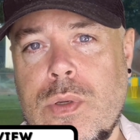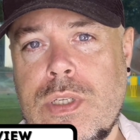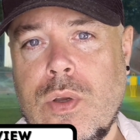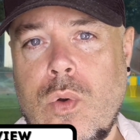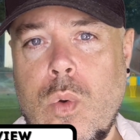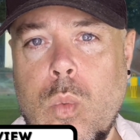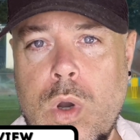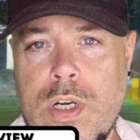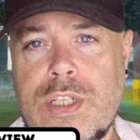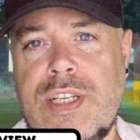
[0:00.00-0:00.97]
So
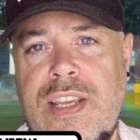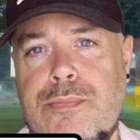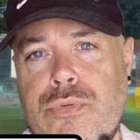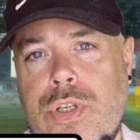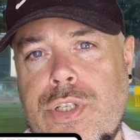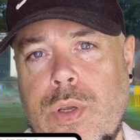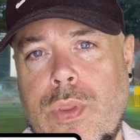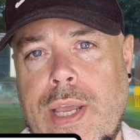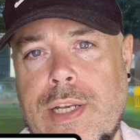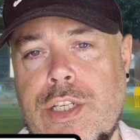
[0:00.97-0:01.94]
what does Steve Bruce do
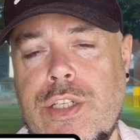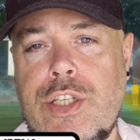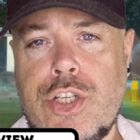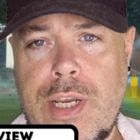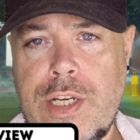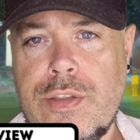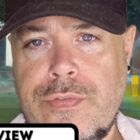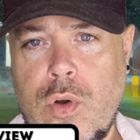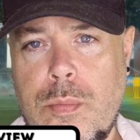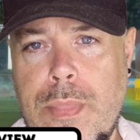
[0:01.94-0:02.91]
then? Does he change the
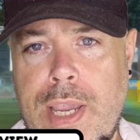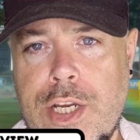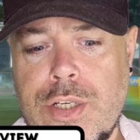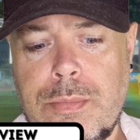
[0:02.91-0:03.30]
formation?